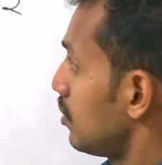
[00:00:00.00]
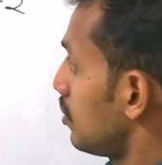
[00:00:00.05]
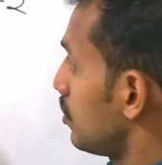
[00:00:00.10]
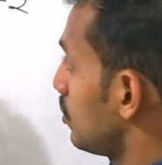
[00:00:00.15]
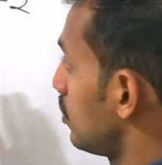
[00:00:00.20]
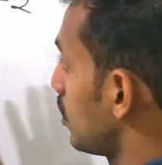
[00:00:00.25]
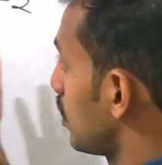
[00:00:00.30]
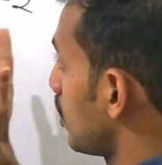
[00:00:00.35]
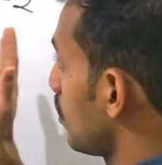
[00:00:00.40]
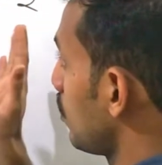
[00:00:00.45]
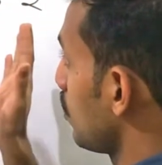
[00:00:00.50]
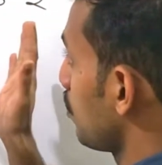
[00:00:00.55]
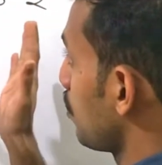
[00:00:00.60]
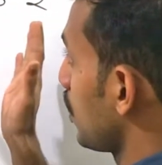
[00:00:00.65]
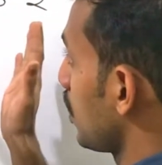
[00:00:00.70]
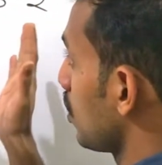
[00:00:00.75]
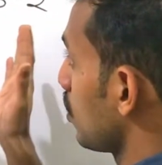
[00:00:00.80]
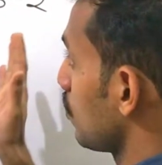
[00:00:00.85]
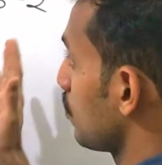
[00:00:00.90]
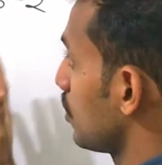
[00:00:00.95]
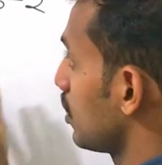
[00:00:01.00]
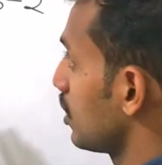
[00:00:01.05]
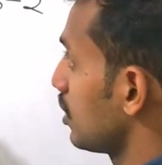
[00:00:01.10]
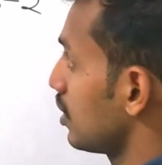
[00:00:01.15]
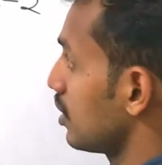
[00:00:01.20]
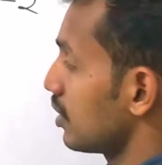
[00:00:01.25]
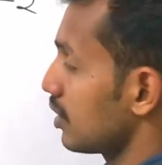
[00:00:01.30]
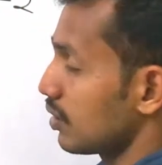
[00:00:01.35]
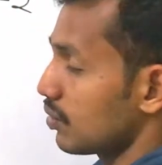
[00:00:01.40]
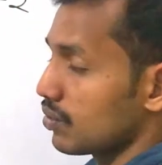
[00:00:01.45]
the given pair of
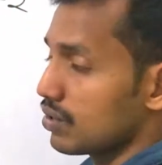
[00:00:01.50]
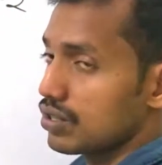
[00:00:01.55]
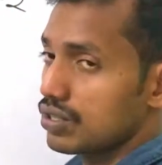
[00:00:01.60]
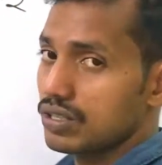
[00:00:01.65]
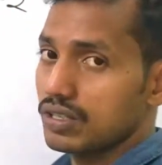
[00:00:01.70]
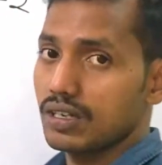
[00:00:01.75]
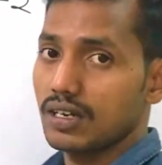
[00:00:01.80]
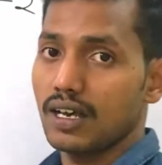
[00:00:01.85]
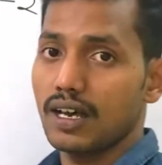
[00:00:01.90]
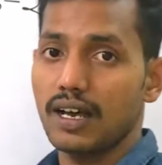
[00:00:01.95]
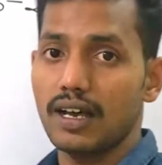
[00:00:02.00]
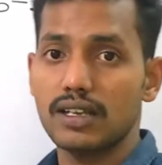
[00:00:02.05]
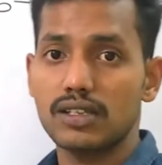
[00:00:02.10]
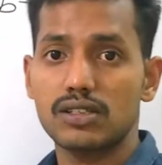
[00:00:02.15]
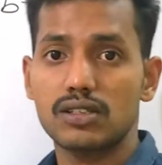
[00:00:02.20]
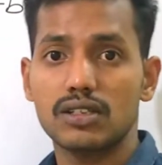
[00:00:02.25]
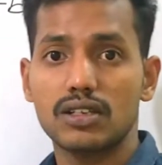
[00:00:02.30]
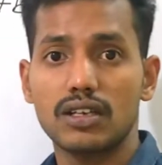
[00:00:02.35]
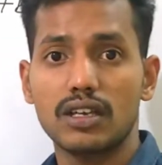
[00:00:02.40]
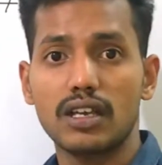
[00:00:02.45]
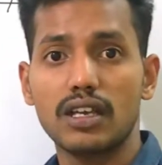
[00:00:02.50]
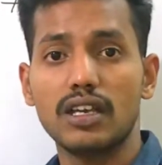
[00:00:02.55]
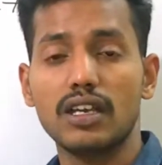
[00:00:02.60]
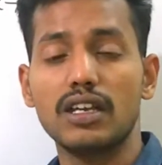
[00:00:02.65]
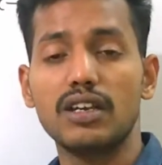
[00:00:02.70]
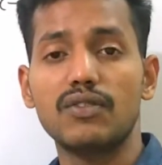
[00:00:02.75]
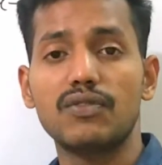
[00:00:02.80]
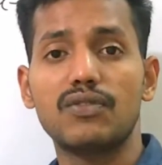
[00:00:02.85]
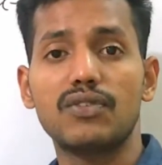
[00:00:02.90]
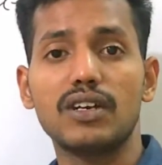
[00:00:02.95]
linear equation has
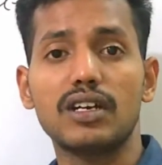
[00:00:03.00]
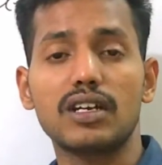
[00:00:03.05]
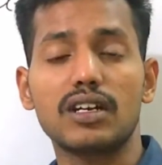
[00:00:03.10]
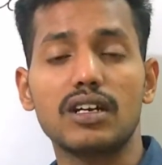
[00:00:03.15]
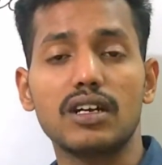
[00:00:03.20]
infinite